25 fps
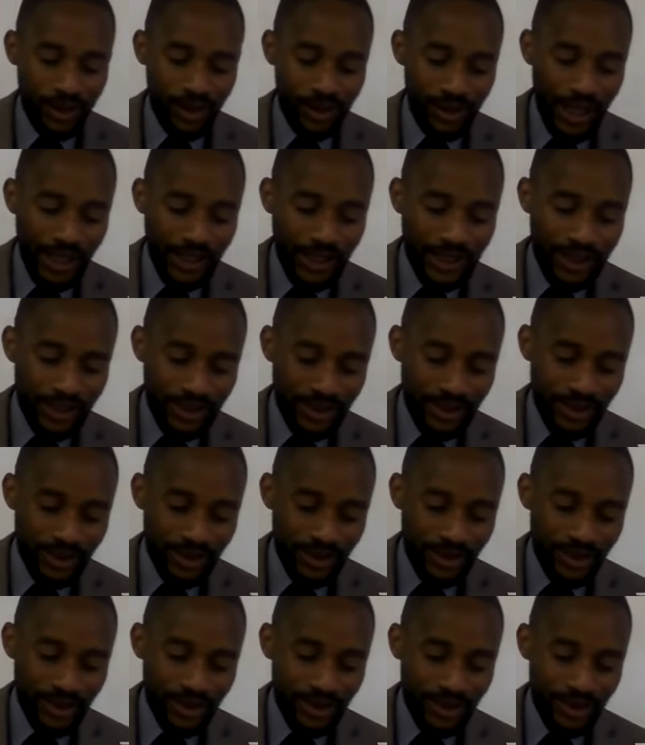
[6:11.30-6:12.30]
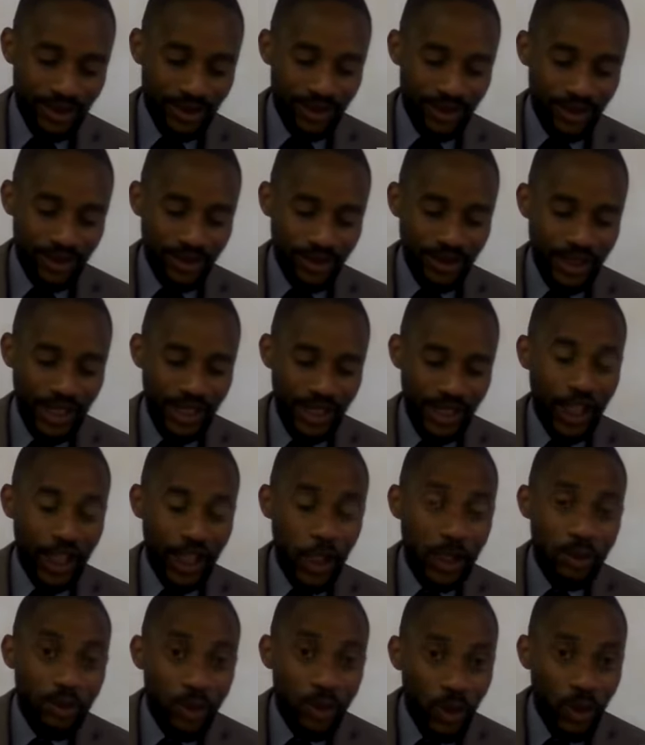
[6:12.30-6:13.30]
That's the
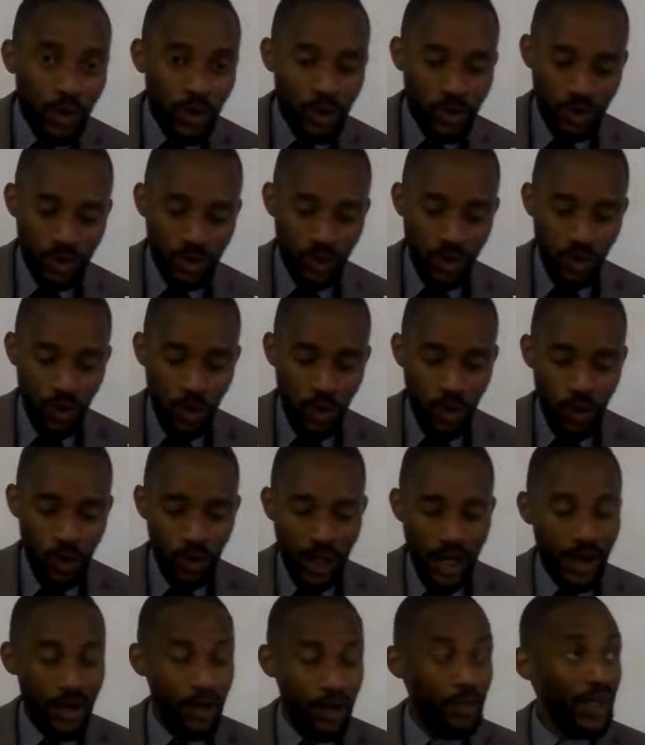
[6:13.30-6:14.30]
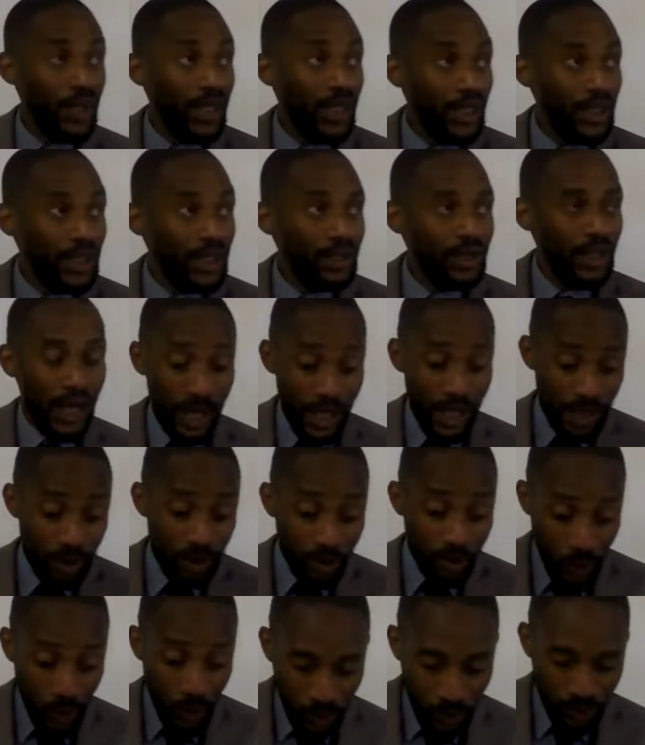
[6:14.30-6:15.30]
Hebrew or Aramaic a uh,
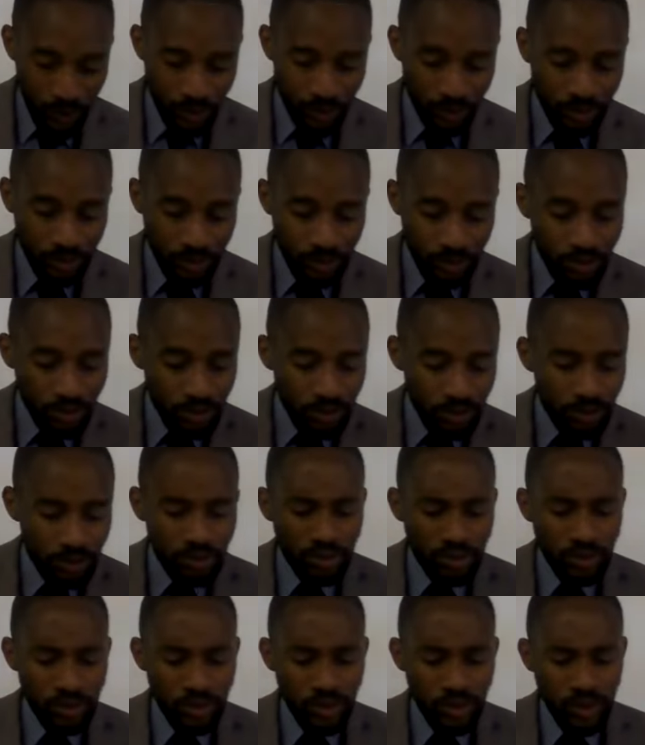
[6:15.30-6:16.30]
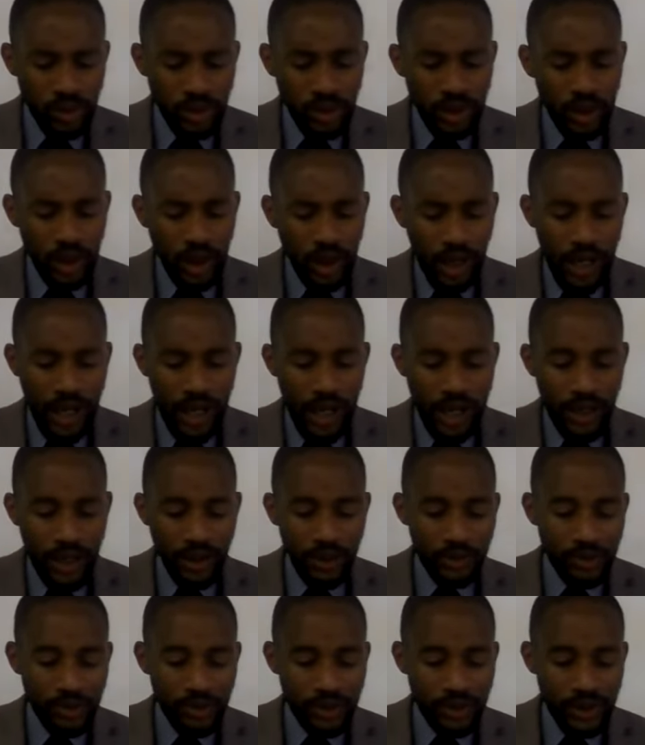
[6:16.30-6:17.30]
Hebrew
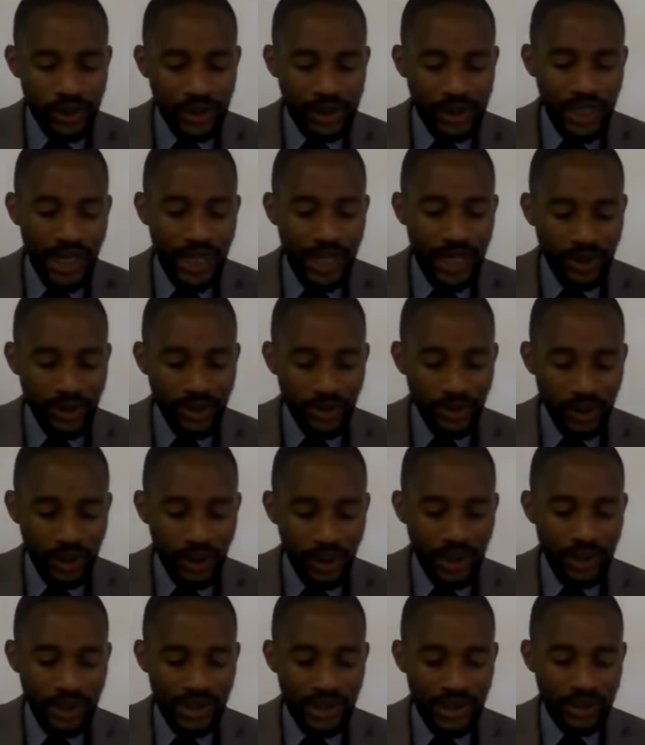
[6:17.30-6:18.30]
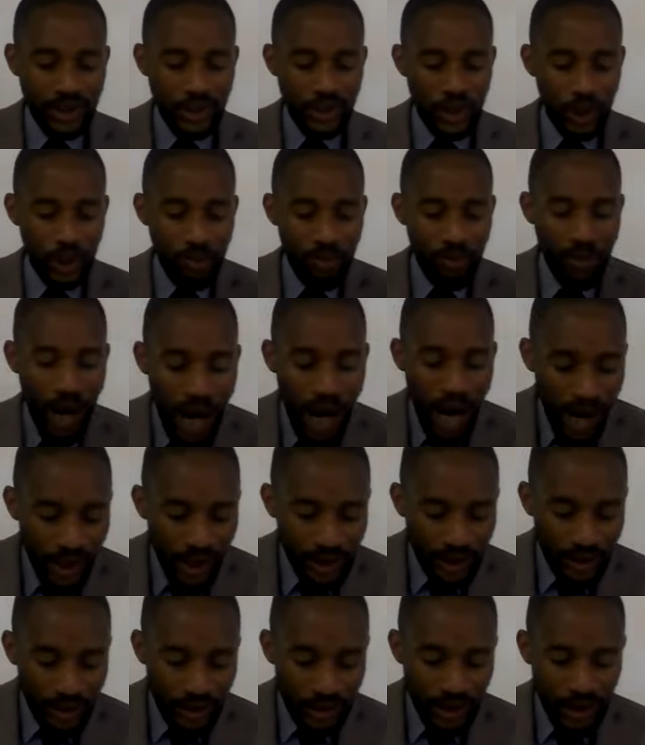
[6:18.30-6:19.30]
uh, saying. It's
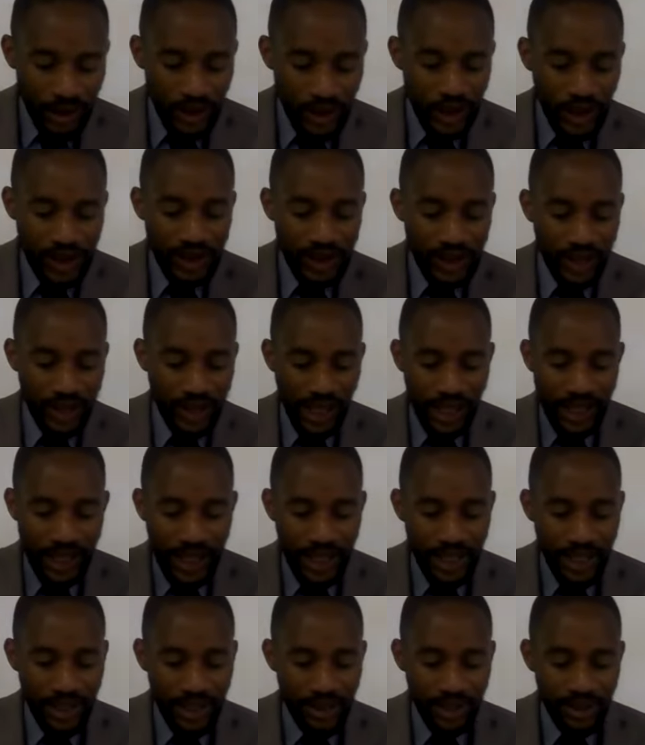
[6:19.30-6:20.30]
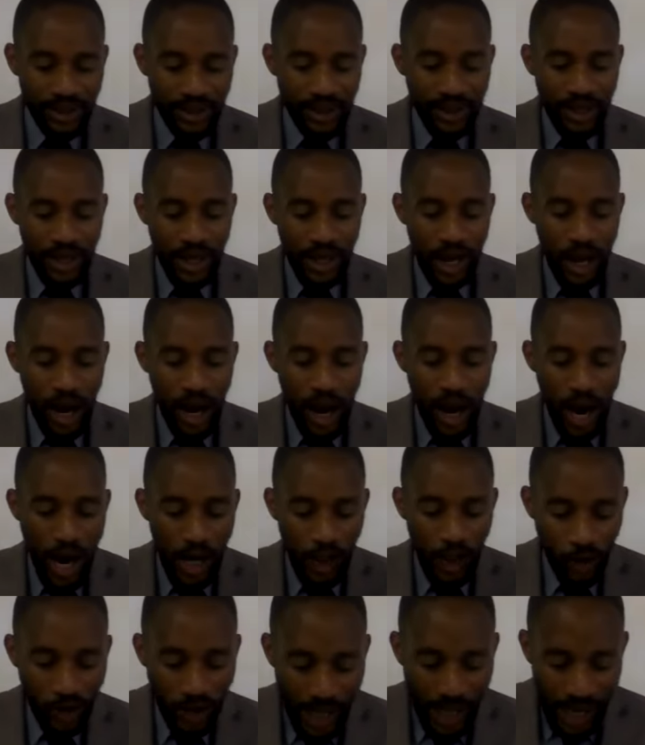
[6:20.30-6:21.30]
Shema Yisrael
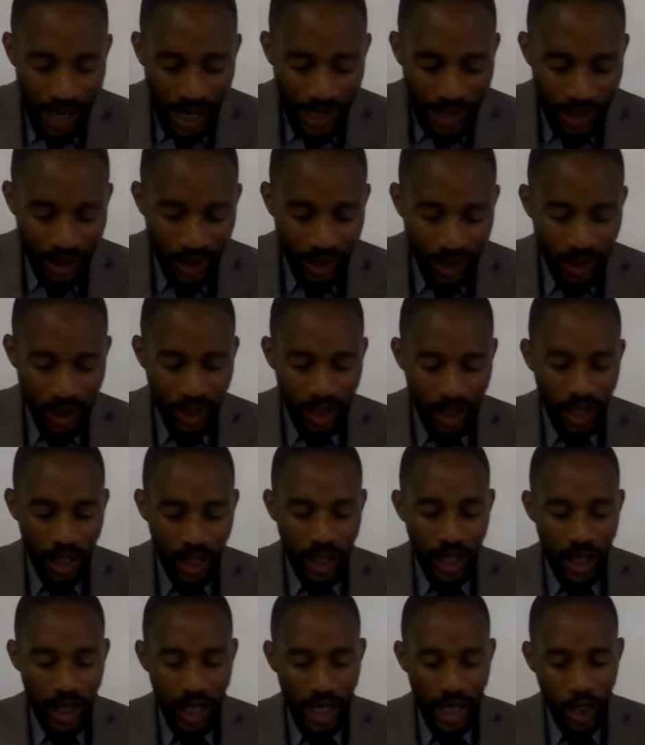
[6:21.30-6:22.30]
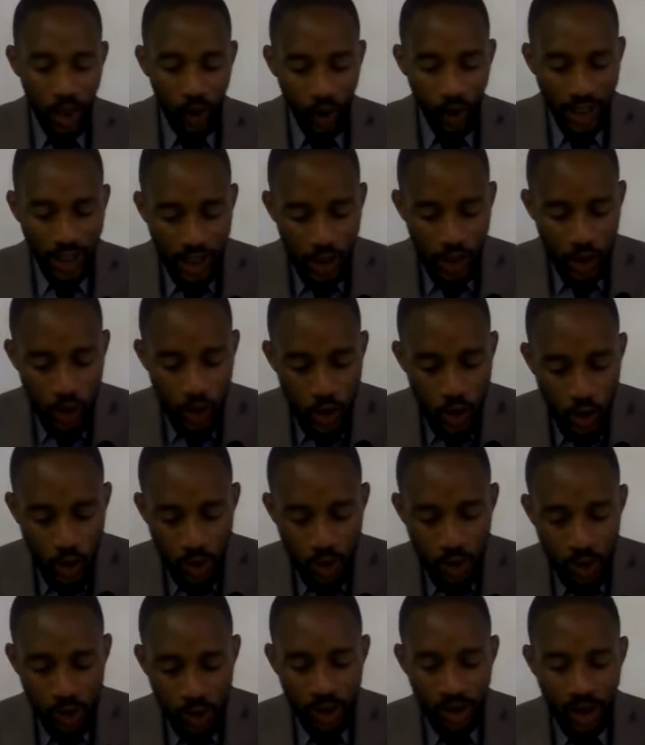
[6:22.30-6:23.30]
Adonai
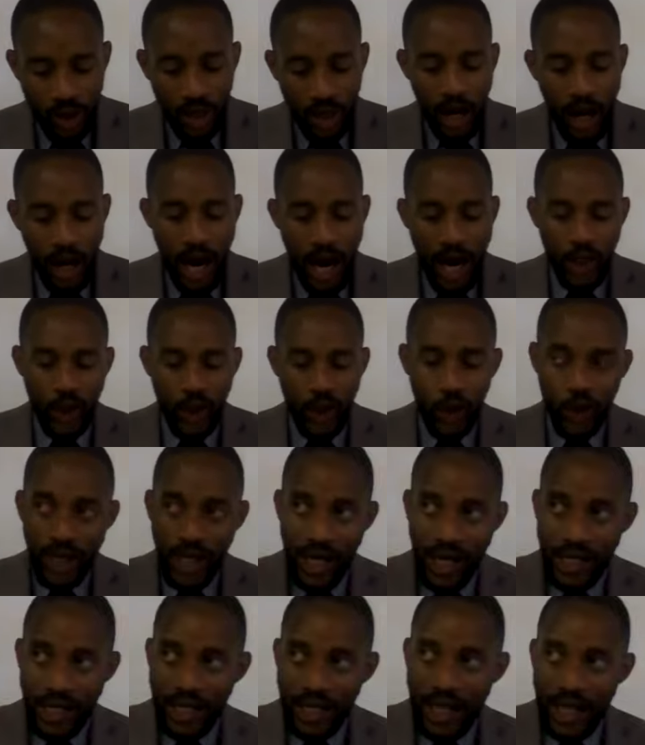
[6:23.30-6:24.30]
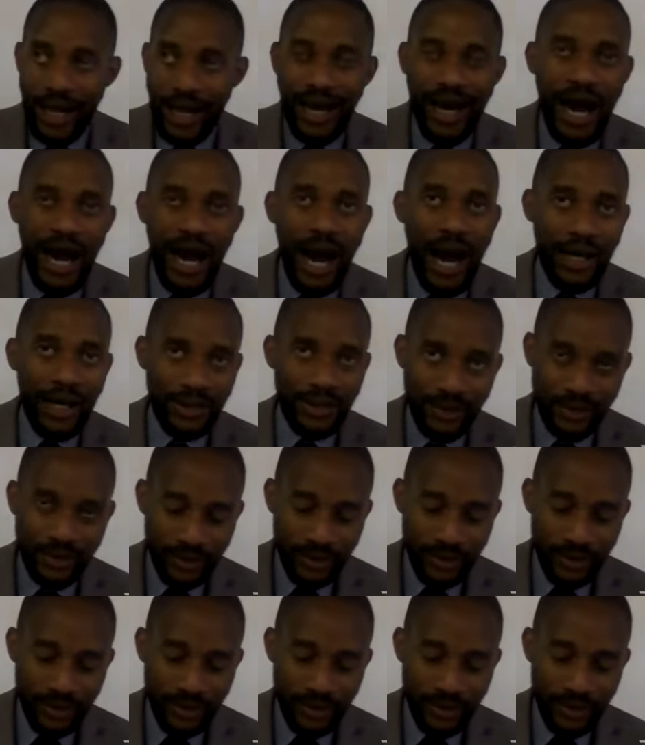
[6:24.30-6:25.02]
Eloheinu Adonai Echad,